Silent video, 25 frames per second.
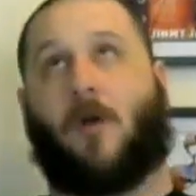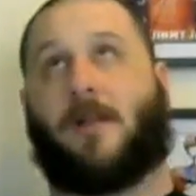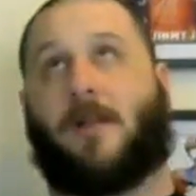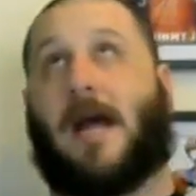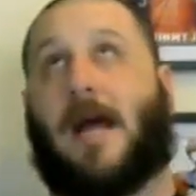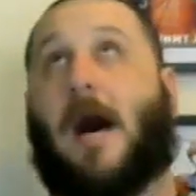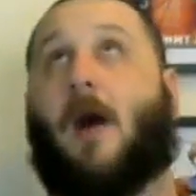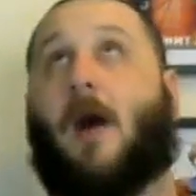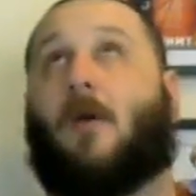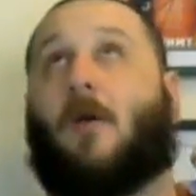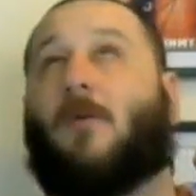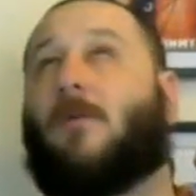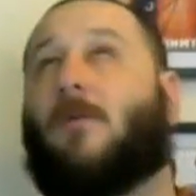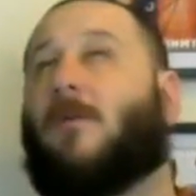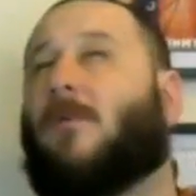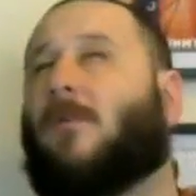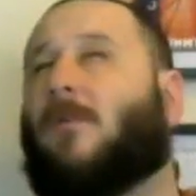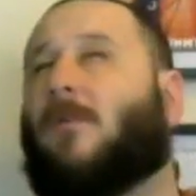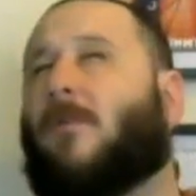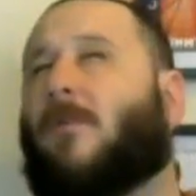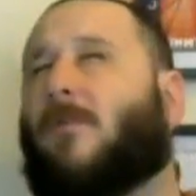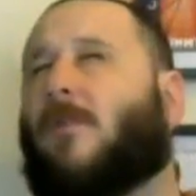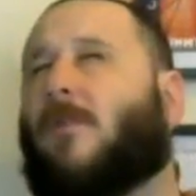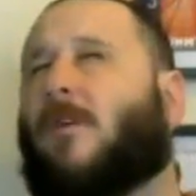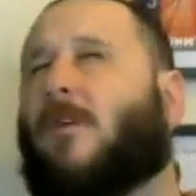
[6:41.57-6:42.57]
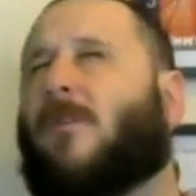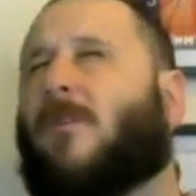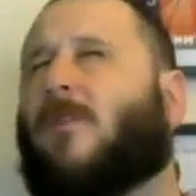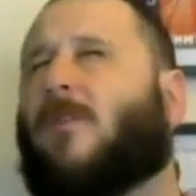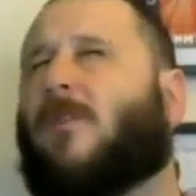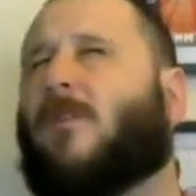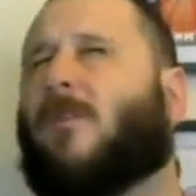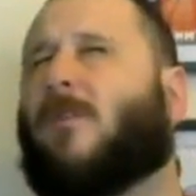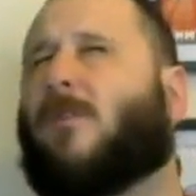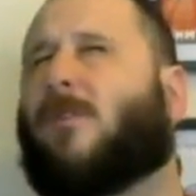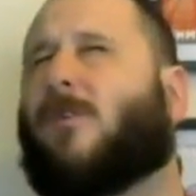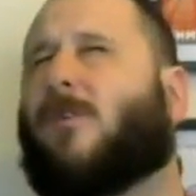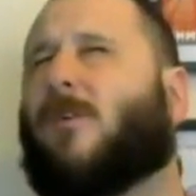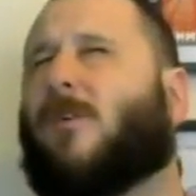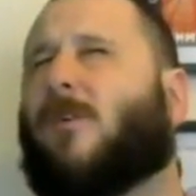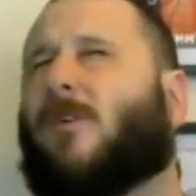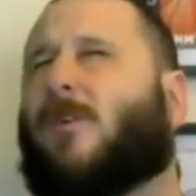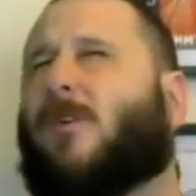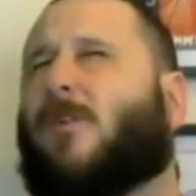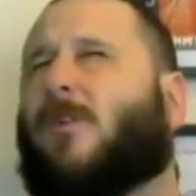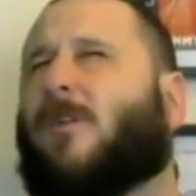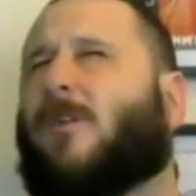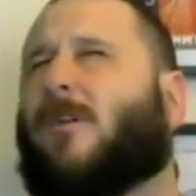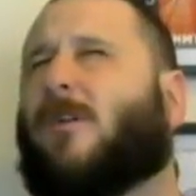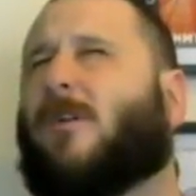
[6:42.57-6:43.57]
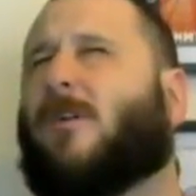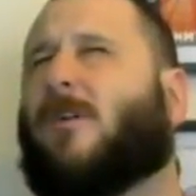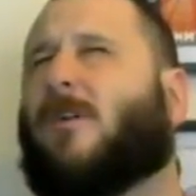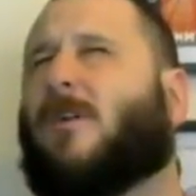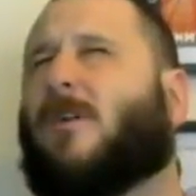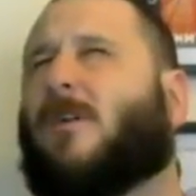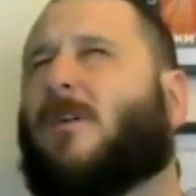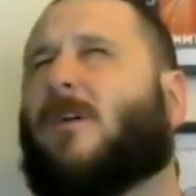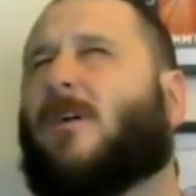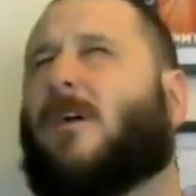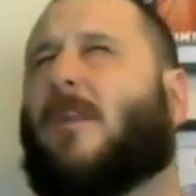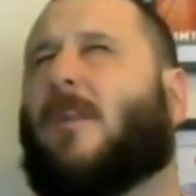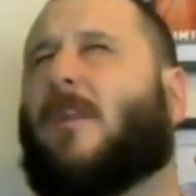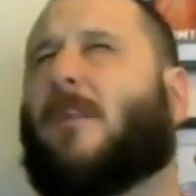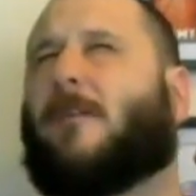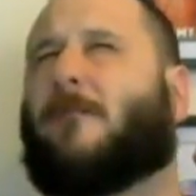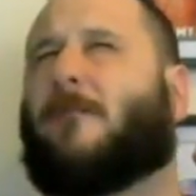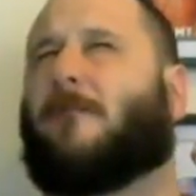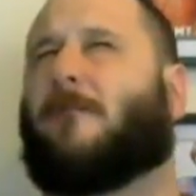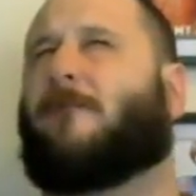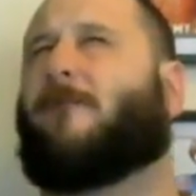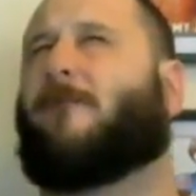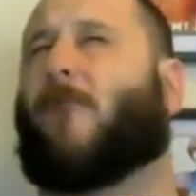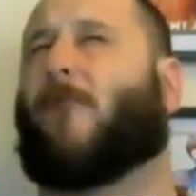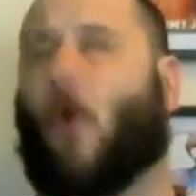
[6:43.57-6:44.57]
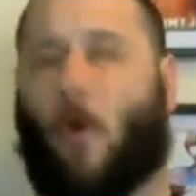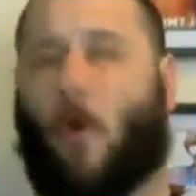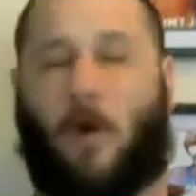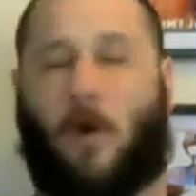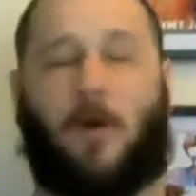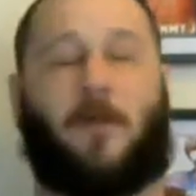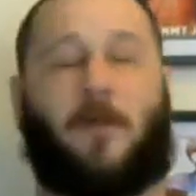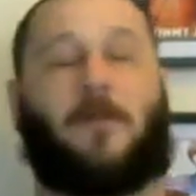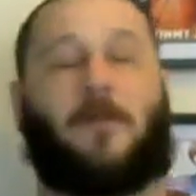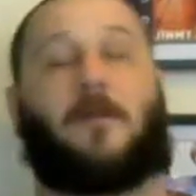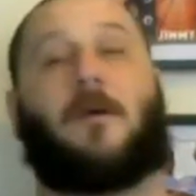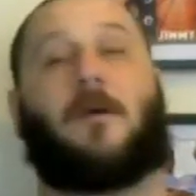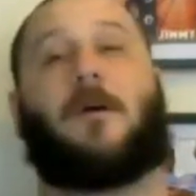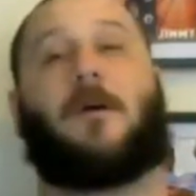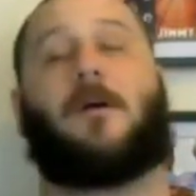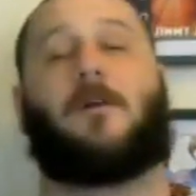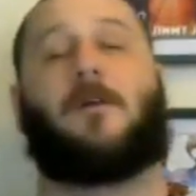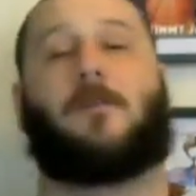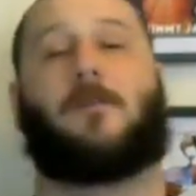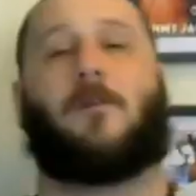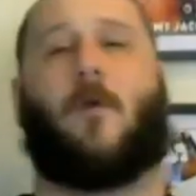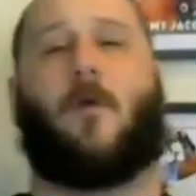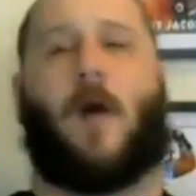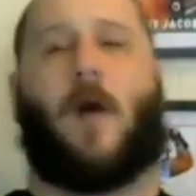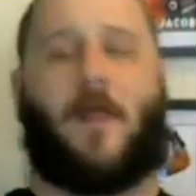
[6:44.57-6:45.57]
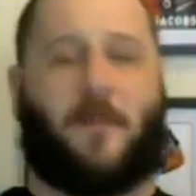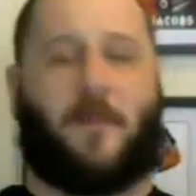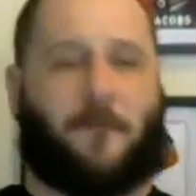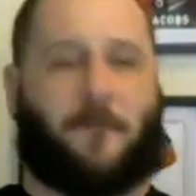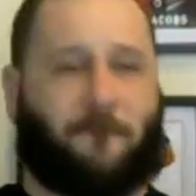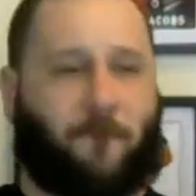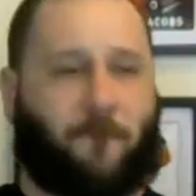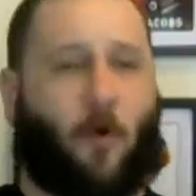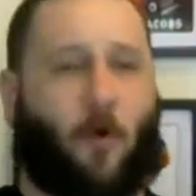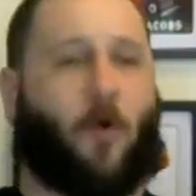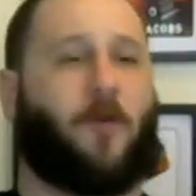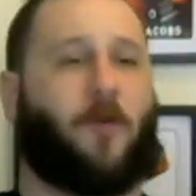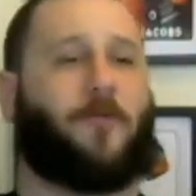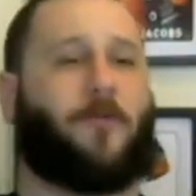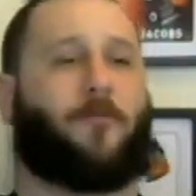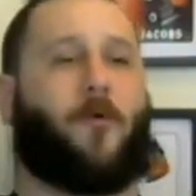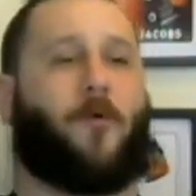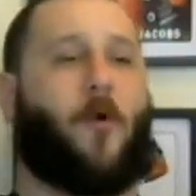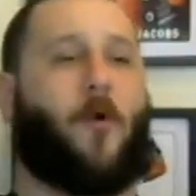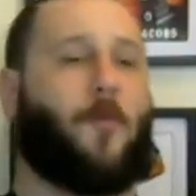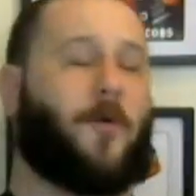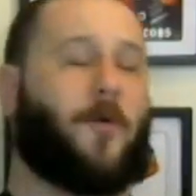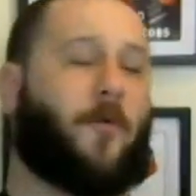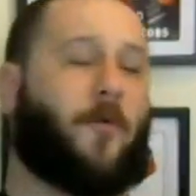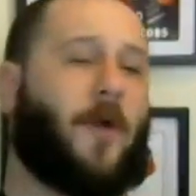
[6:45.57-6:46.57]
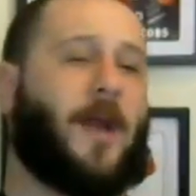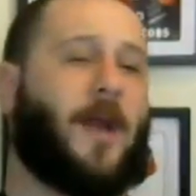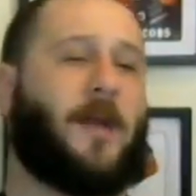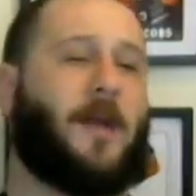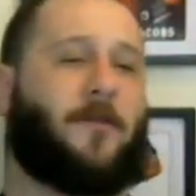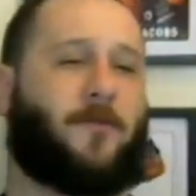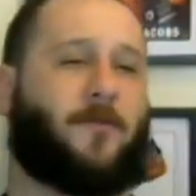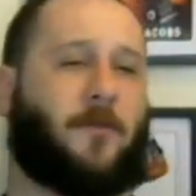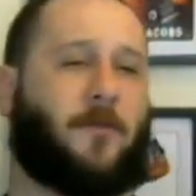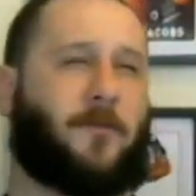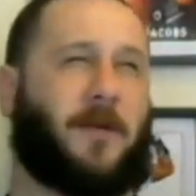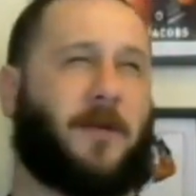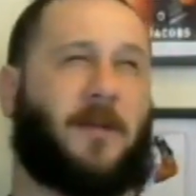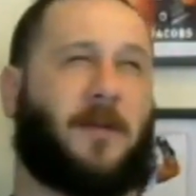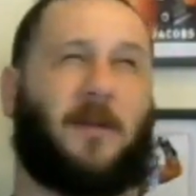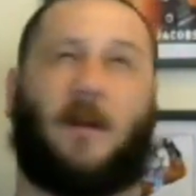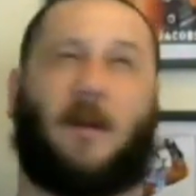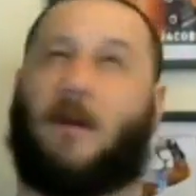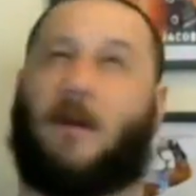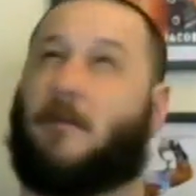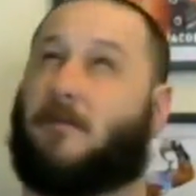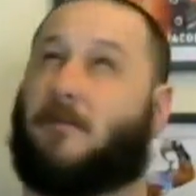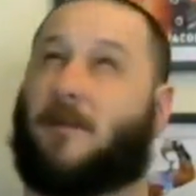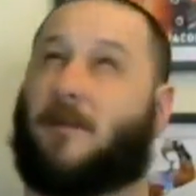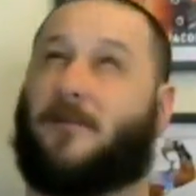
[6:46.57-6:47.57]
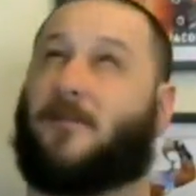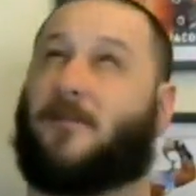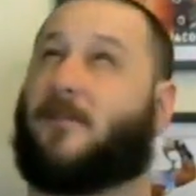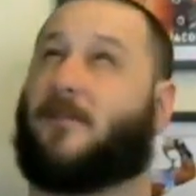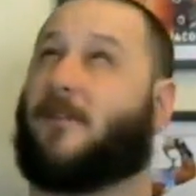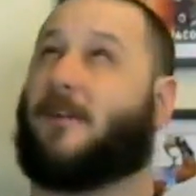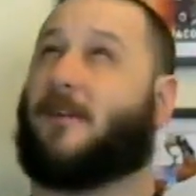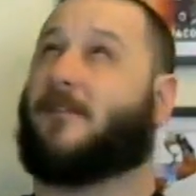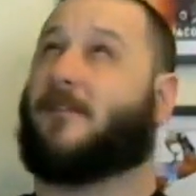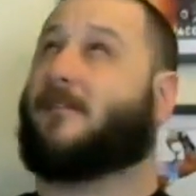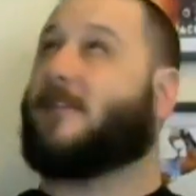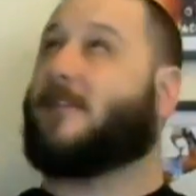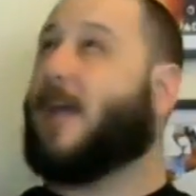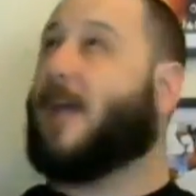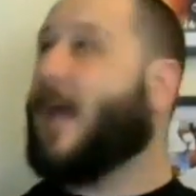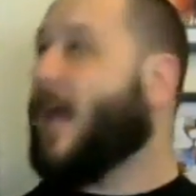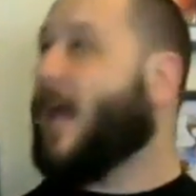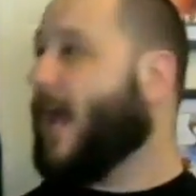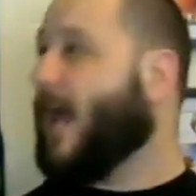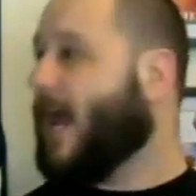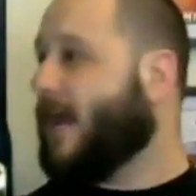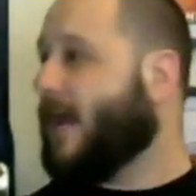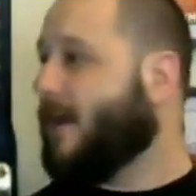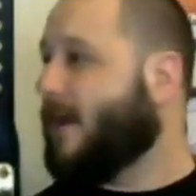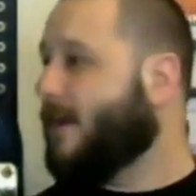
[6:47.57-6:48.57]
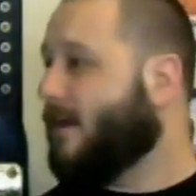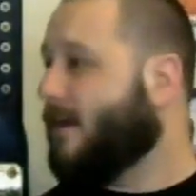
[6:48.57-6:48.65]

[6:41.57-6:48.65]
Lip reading: Now, the 3rd, the 4th. So on the 4th, Roman Reigns will be there, I believe, 6 to 8.